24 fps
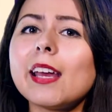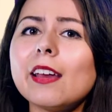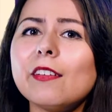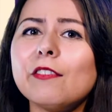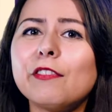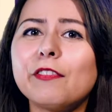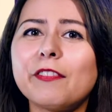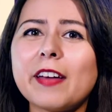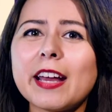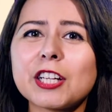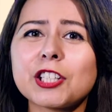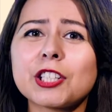
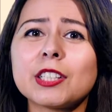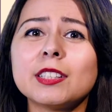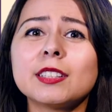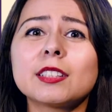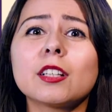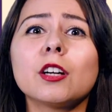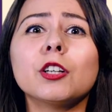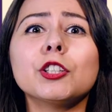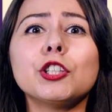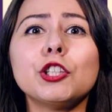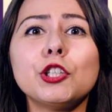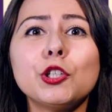Infections
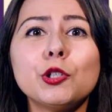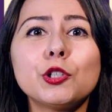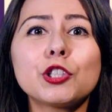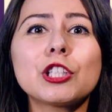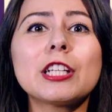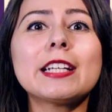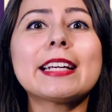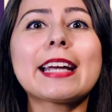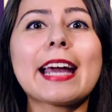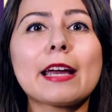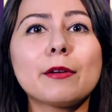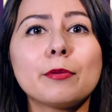aren't
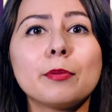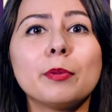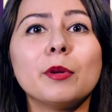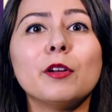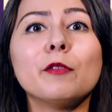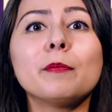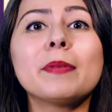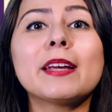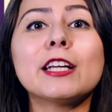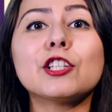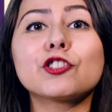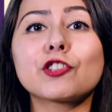usually capable
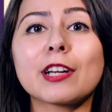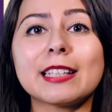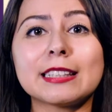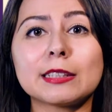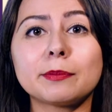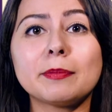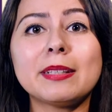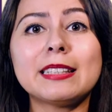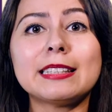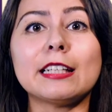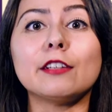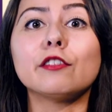of being
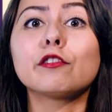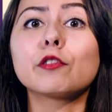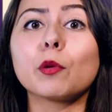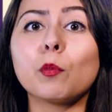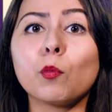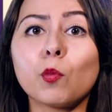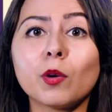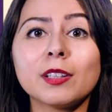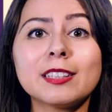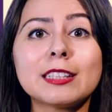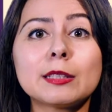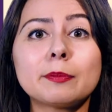transmitted
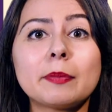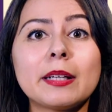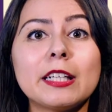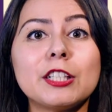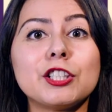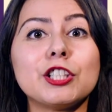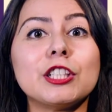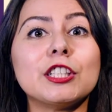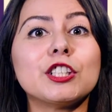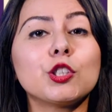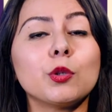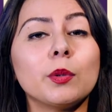from one
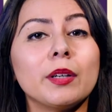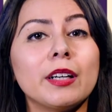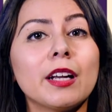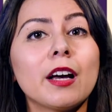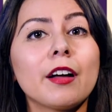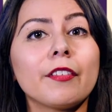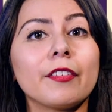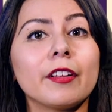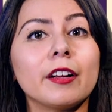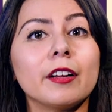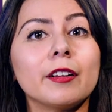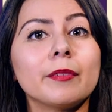species to
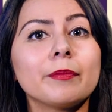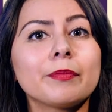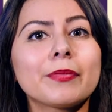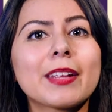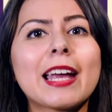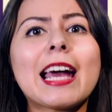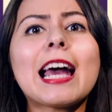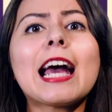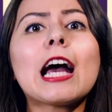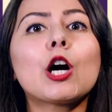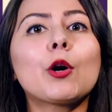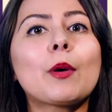another.
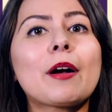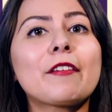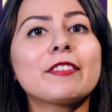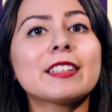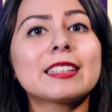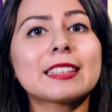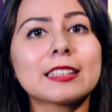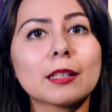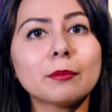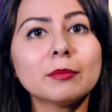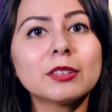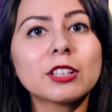However,
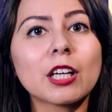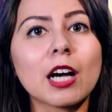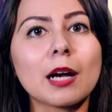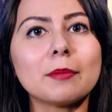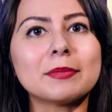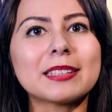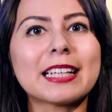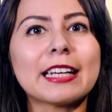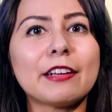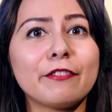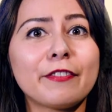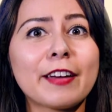
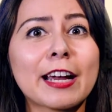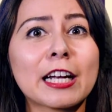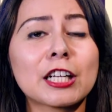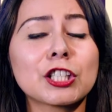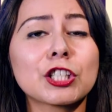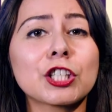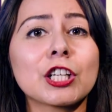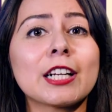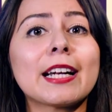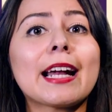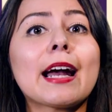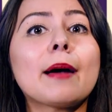sometimes an
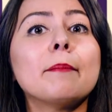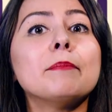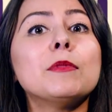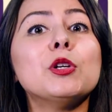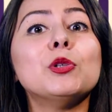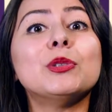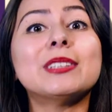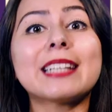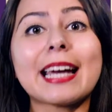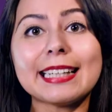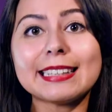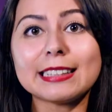infection can
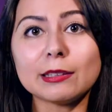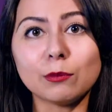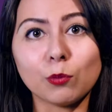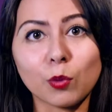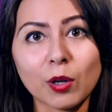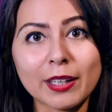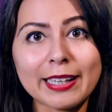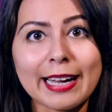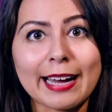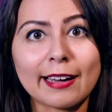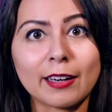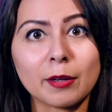mutate in
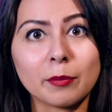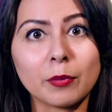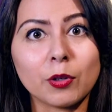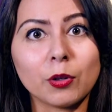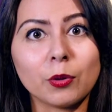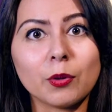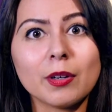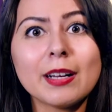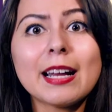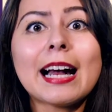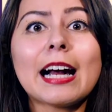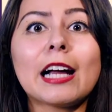one
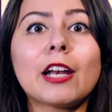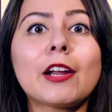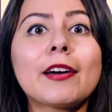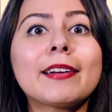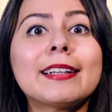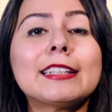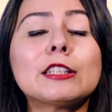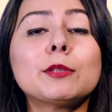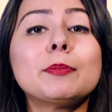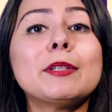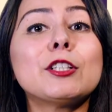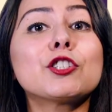animal,
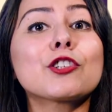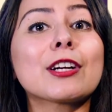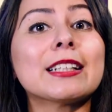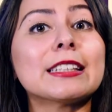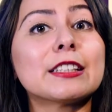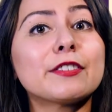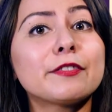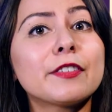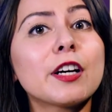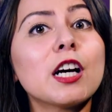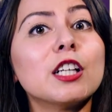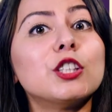allowing it to be
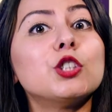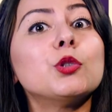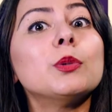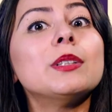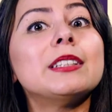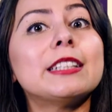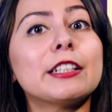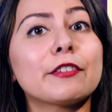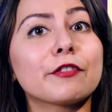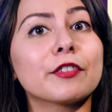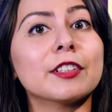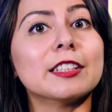transferred to a
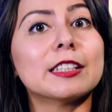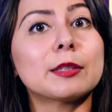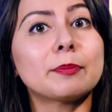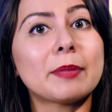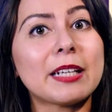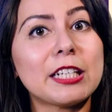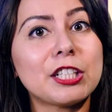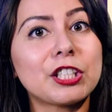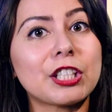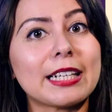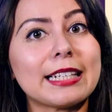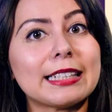different
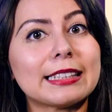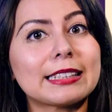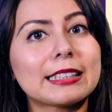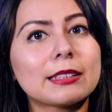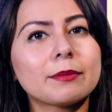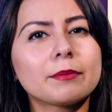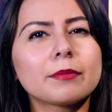species.